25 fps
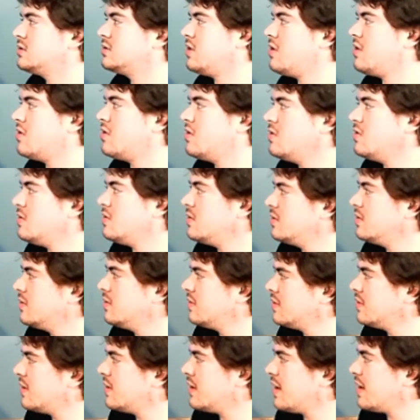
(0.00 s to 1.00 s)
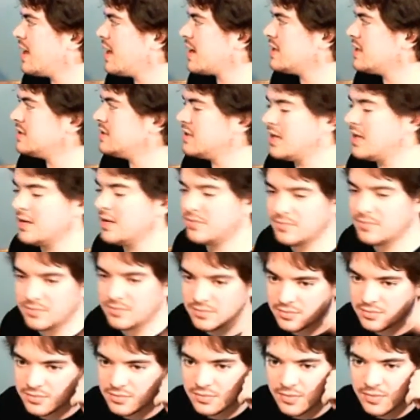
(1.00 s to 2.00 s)
So, like I said,
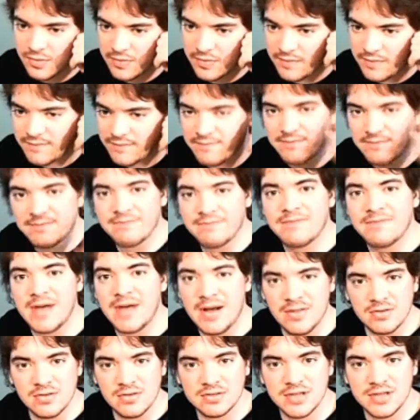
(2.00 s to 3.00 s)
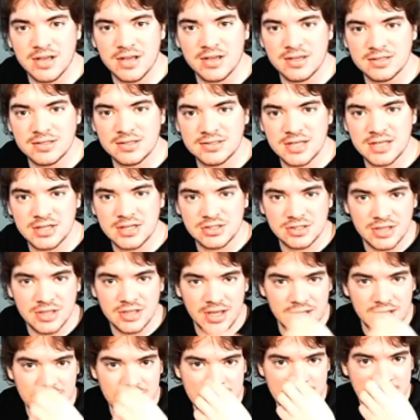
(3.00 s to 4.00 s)
follow
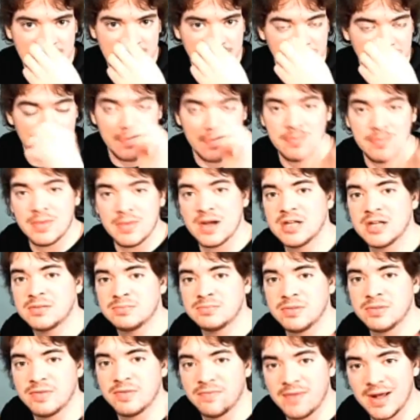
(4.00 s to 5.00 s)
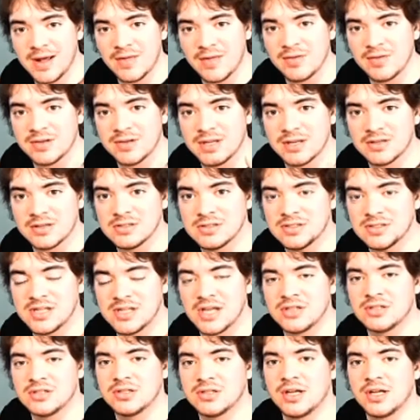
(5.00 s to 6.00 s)
Techgeeks-United.com. You must be following
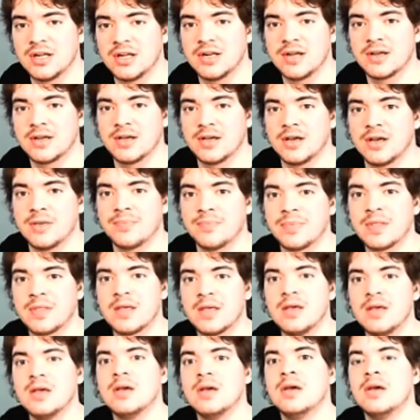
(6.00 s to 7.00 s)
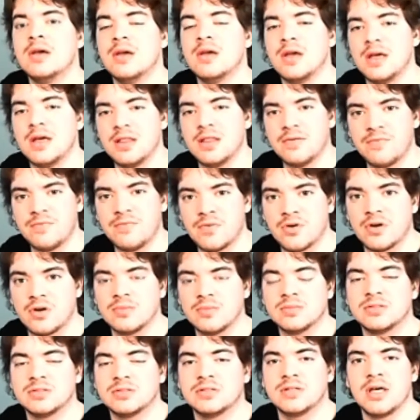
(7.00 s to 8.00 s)
Techgeeks-United.com. In the form,
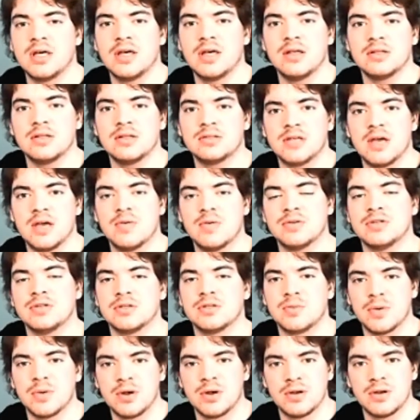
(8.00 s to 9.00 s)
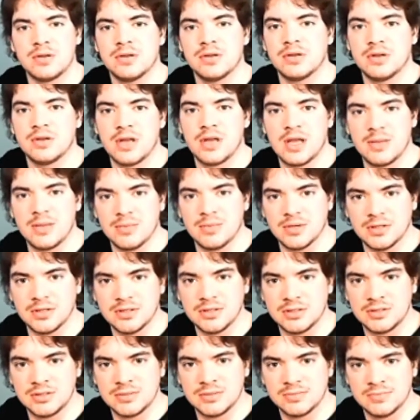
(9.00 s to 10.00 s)
say what your Twitter name is,
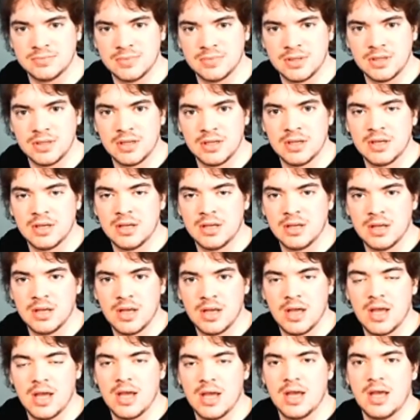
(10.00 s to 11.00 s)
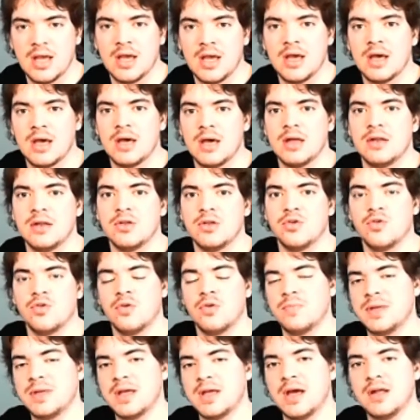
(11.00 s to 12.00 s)
and you will
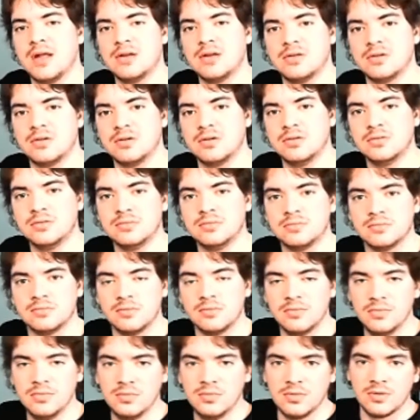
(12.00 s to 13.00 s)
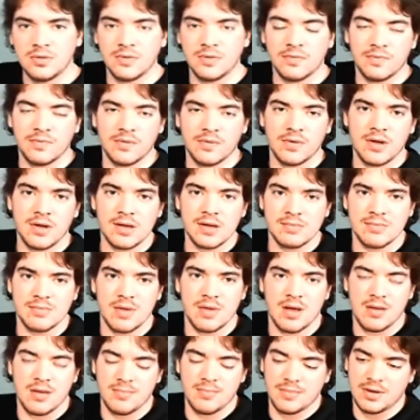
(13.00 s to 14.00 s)
be entered
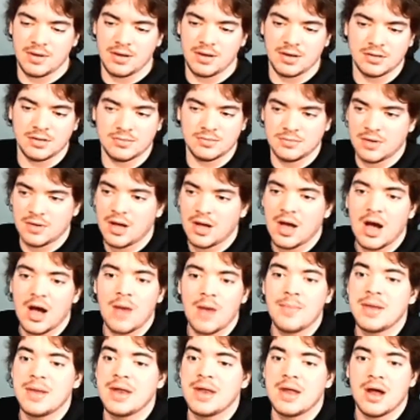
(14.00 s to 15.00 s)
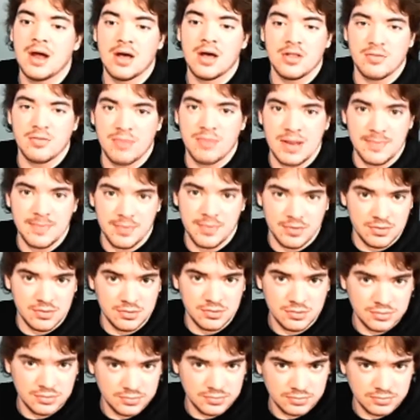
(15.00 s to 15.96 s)
among how many other people